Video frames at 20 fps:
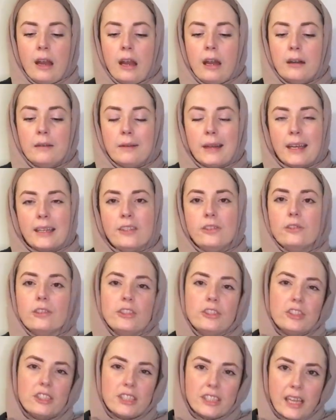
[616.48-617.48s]
And
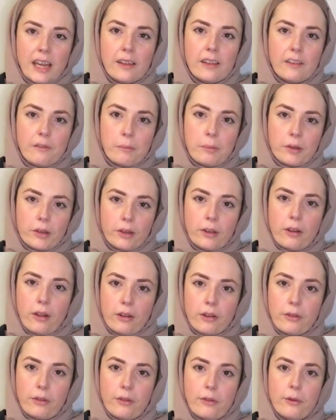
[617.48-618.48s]
you can just tell they've put a
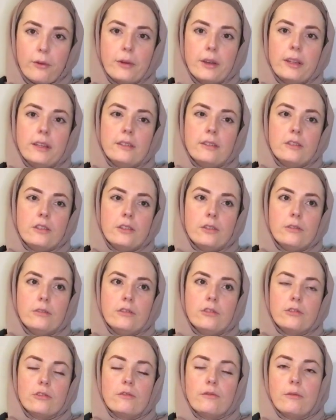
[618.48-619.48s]
lot of thought
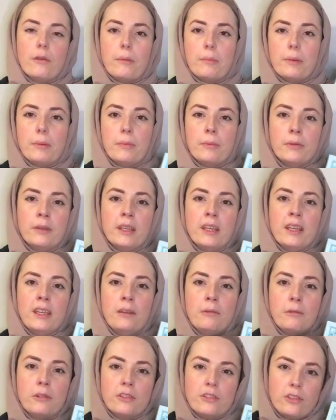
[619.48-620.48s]
into sort of what people
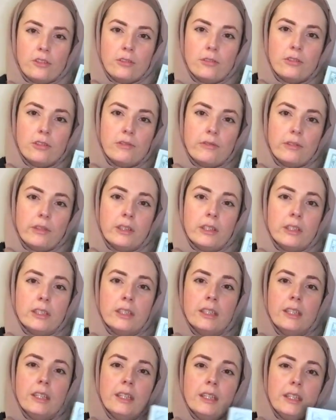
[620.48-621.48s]
need, what's
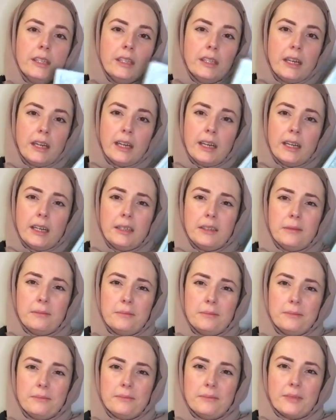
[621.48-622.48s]
useful.
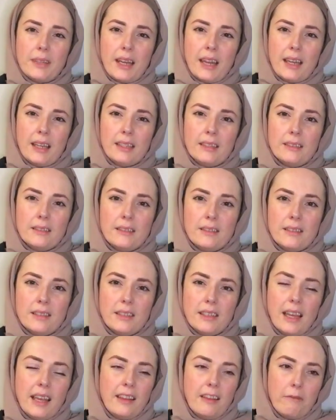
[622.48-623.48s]

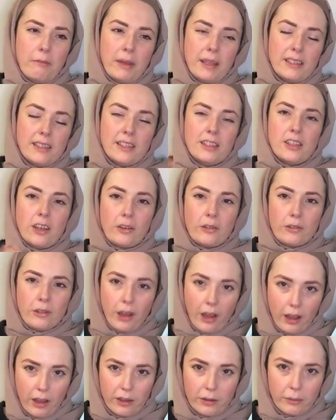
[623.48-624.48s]
And yeah, they've basically done
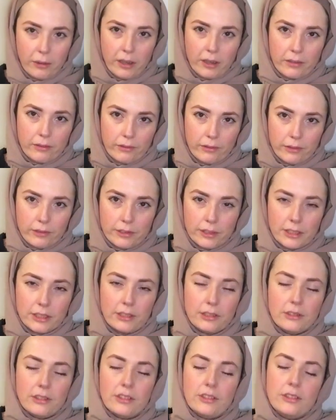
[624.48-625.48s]
all the hard work for
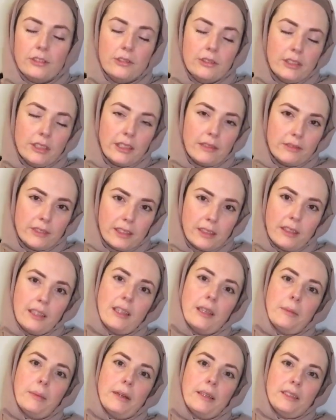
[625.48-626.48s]
you, so you don't have to
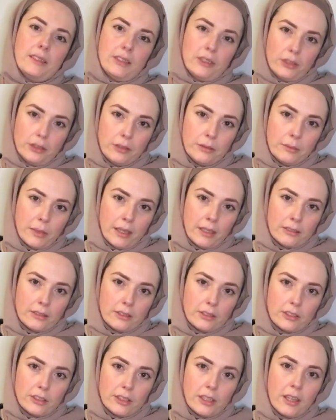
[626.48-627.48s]
think about it too
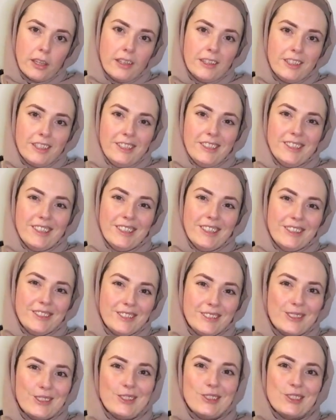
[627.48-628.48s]
much.
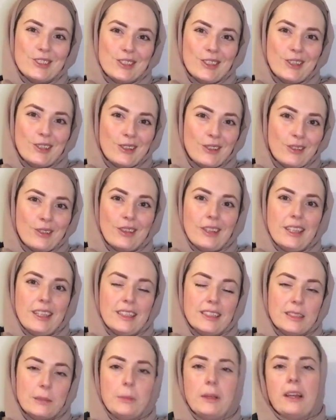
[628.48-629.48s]
You can just look through
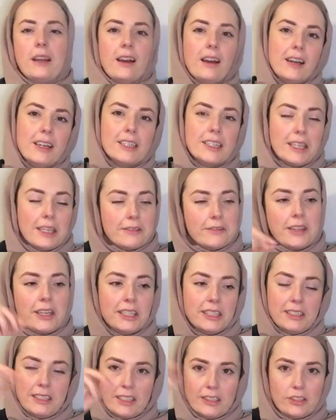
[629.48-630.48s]
the list and be like, oh, okay,
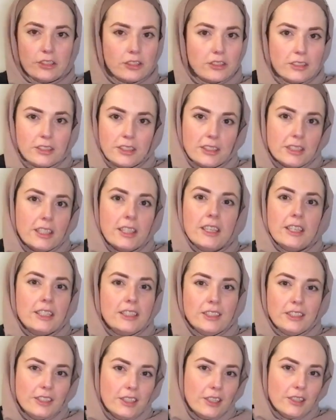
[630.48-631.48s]
right, and just
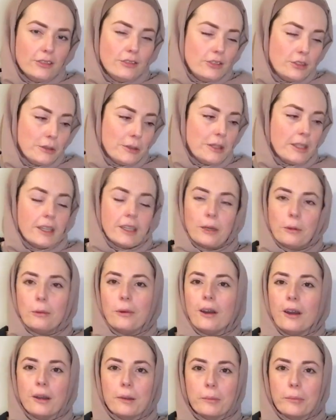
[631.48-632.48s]
do it like
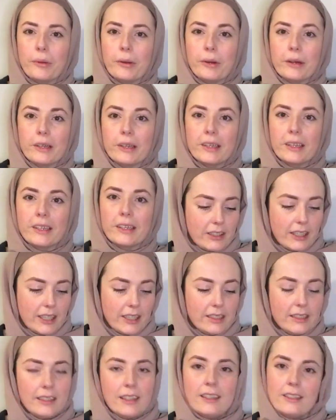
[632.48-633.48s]
a workbook, right?
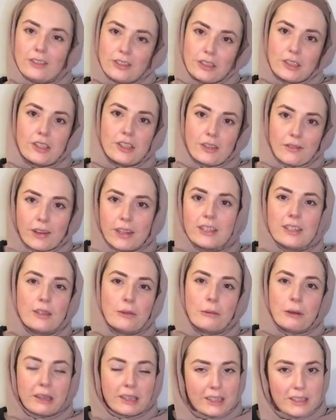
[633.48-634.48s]
Then just the rest of the
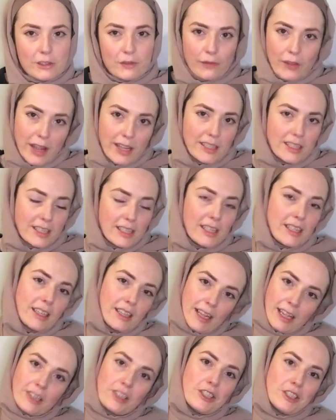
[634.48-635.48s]
work is fasting and
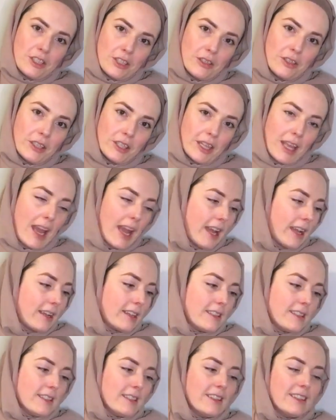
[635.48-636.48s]
actually doing the
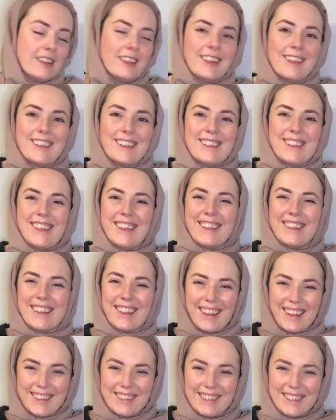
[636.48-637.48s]
acts and things like
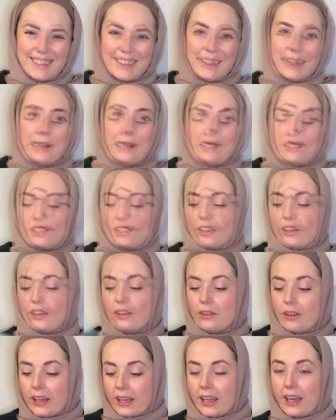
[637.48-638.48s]
that. So
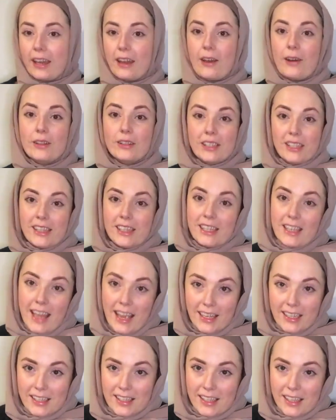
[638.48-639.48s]
okay, on to the
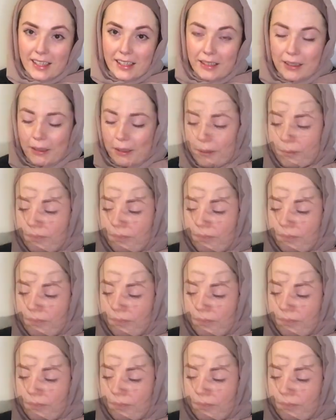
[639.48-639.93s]
next thing.